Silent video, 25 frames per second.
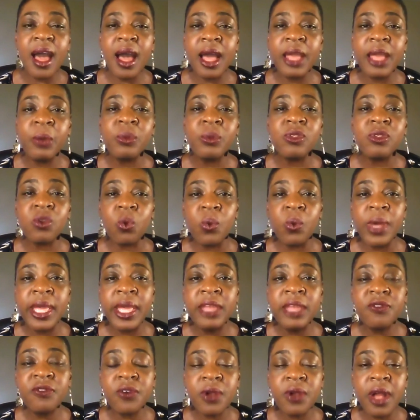It was a
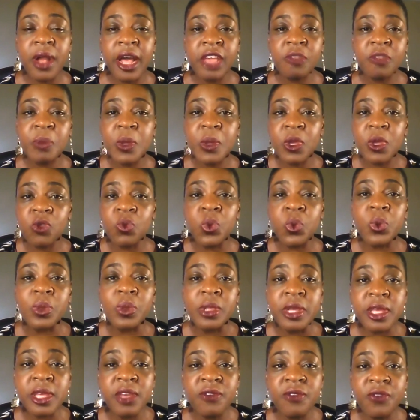win for us because we were
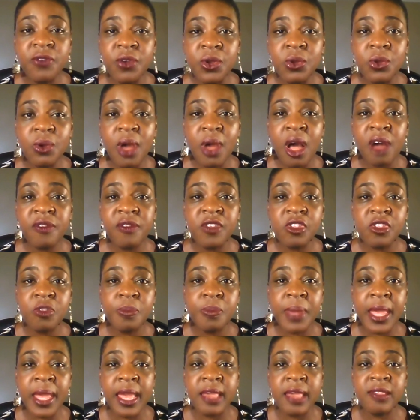looking for new office
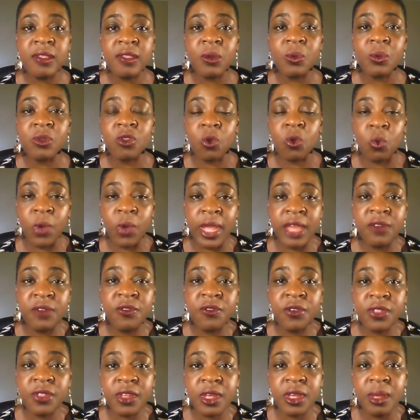space. It was a win
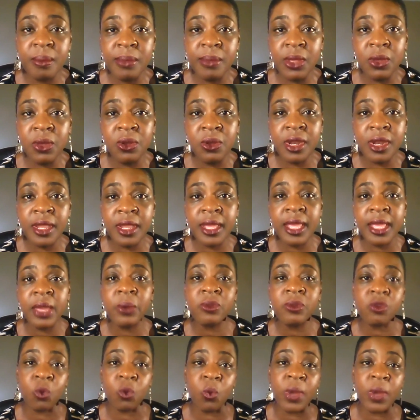for the community. It
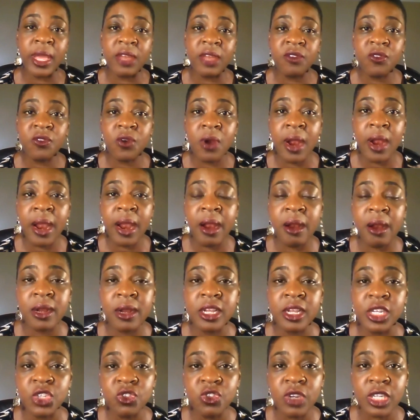was a win for our
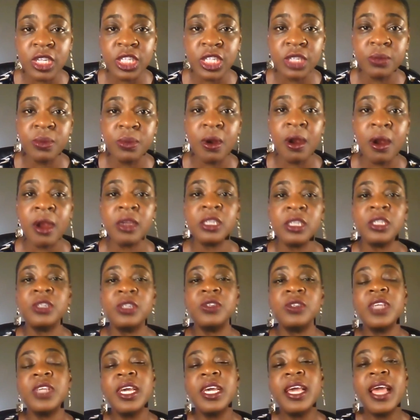construction
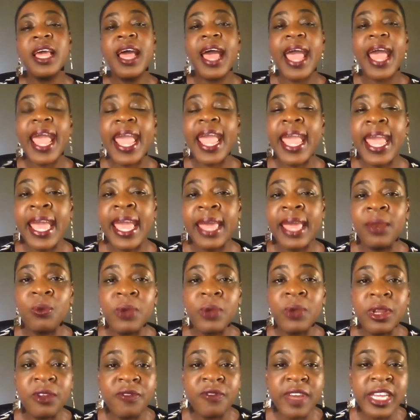partners and
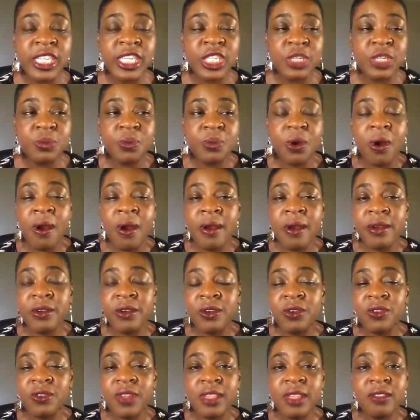renovation
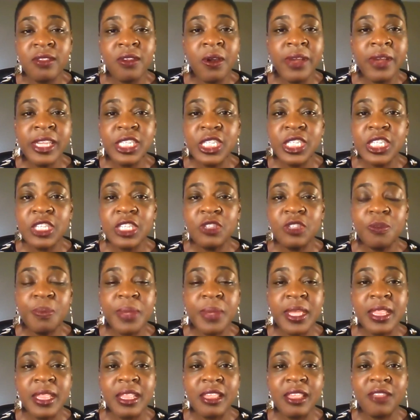partners. And so it's just
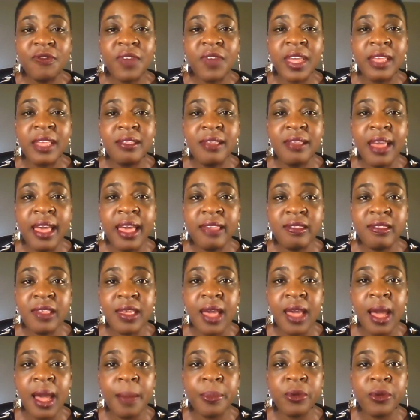been this fantastic
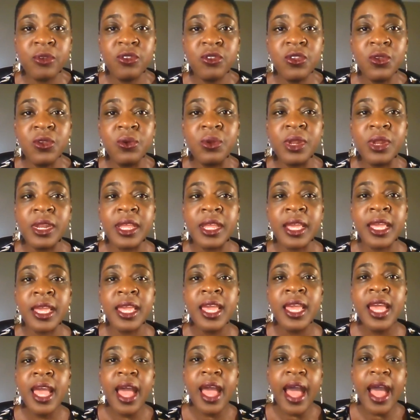
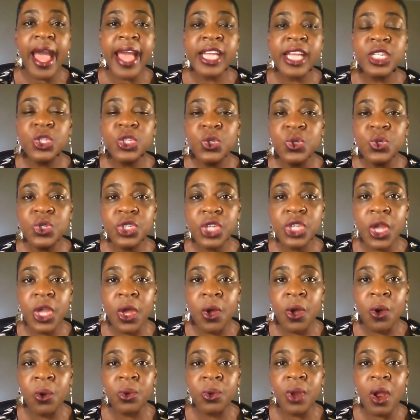opportunity. As you
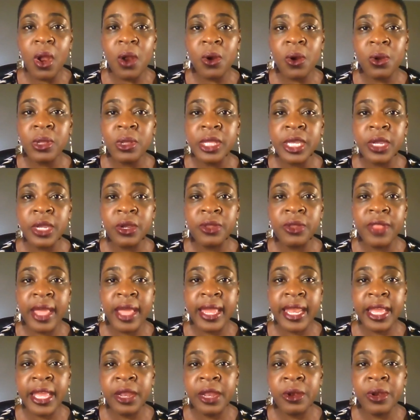showed earlier,
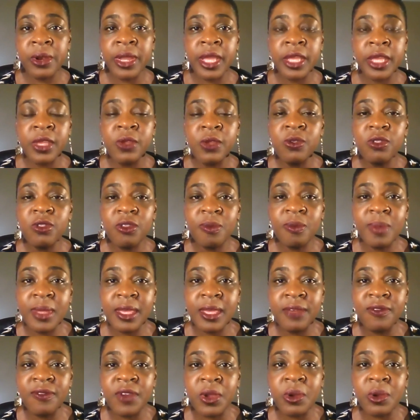that area used to
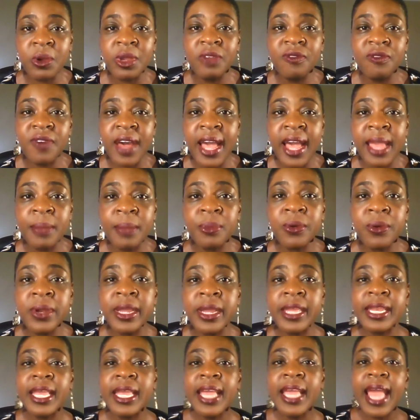be very
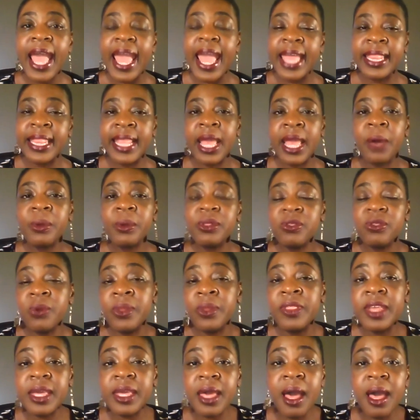vibrant and now it's
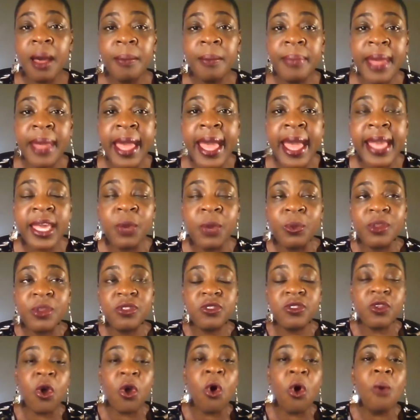on the comeback. And with
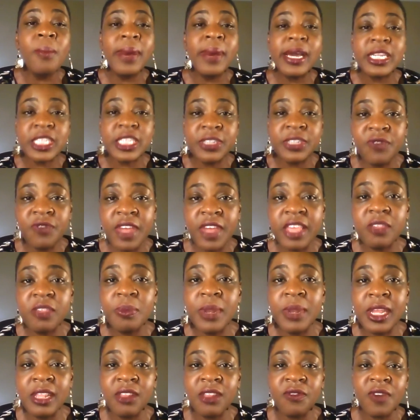so much
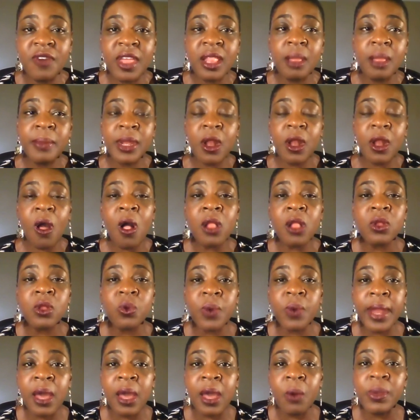investment and development all
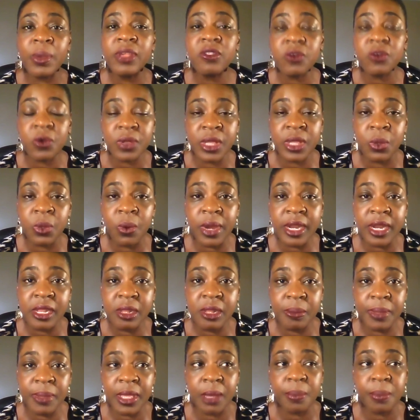around, we certainly wanted
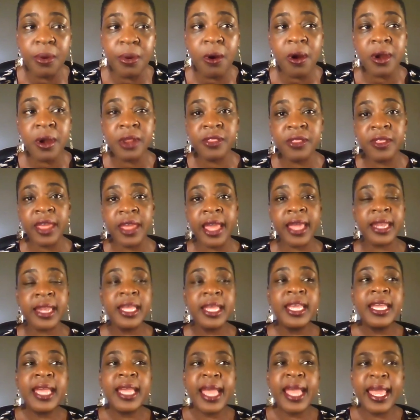to be a part of that.
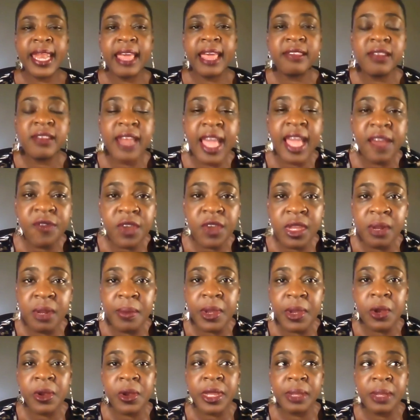And as an
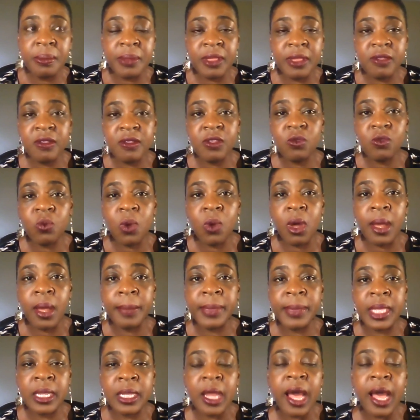African-American
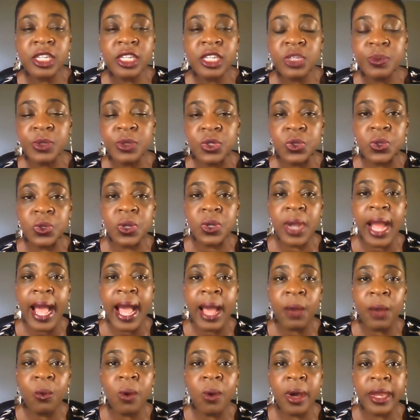businesswoman, entrepreneur,
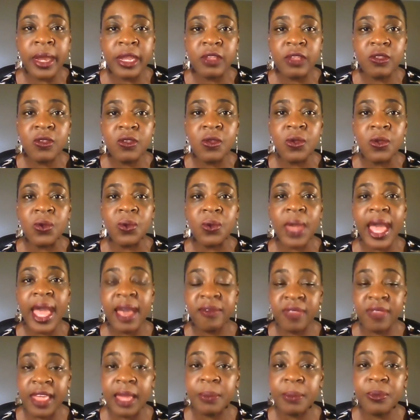I wanted to
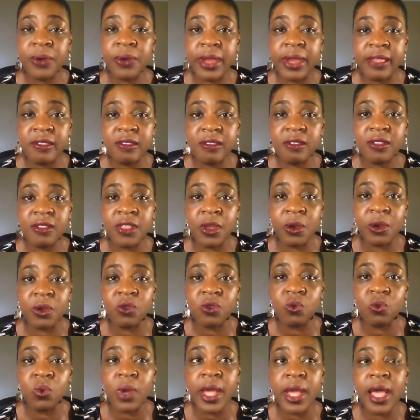have that presence there
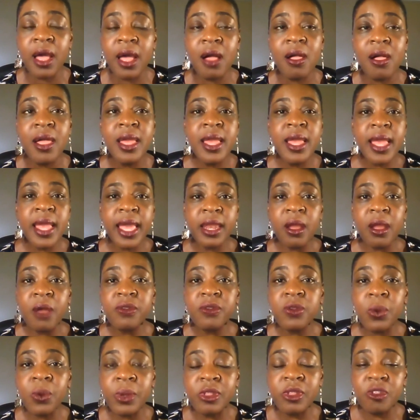as well, and
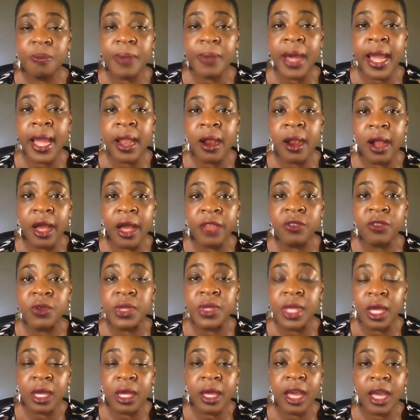also inspire other
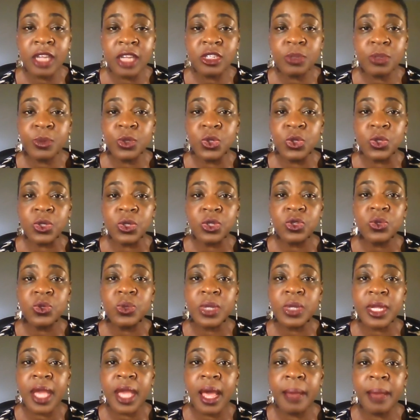young entrepreneurs who
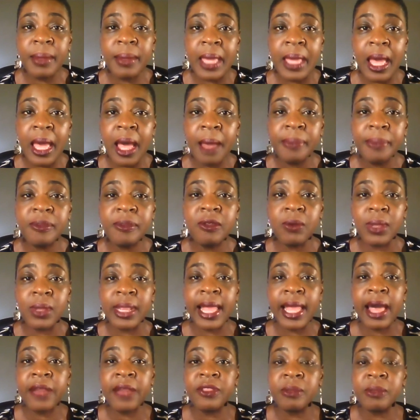are coming up to
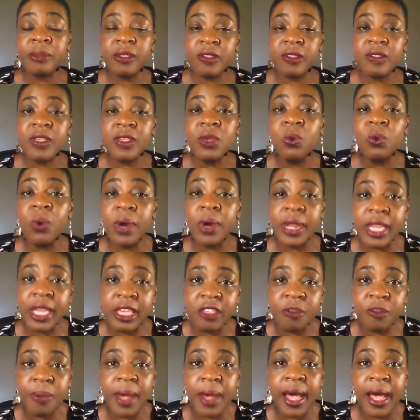allow them to see what
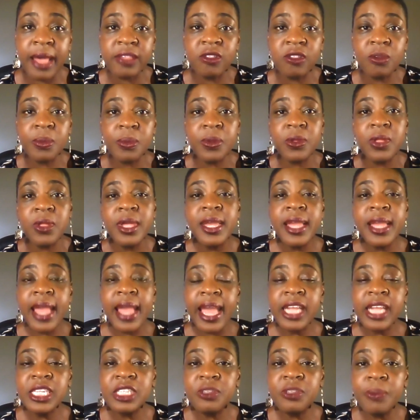is possible
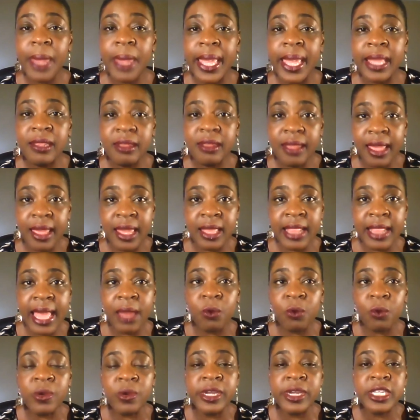and just maintain
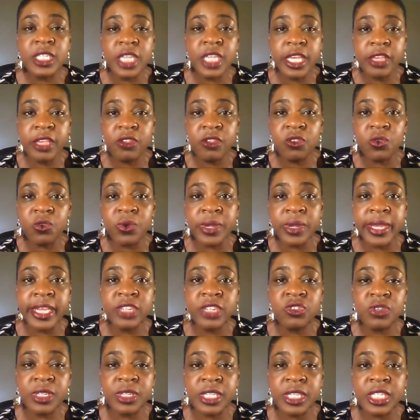that rich history
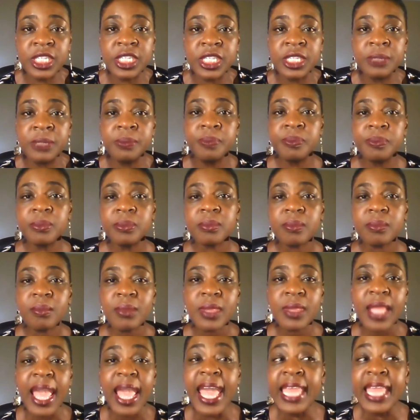and tradition
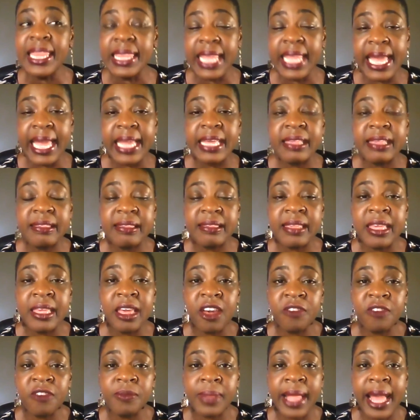and legacy
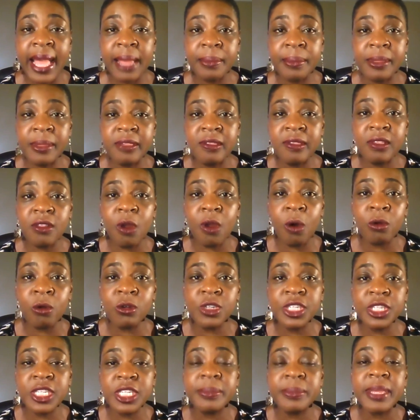of Black business
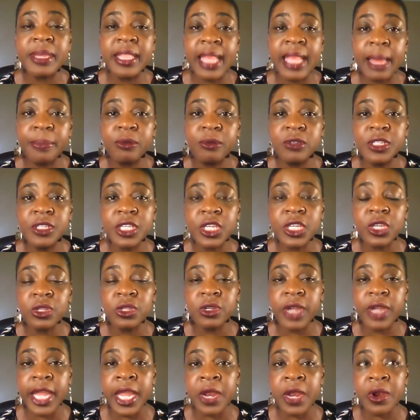ownership in that
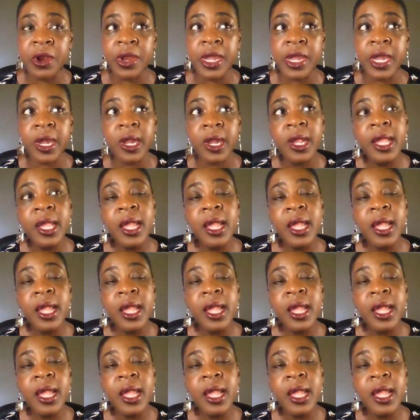particular area.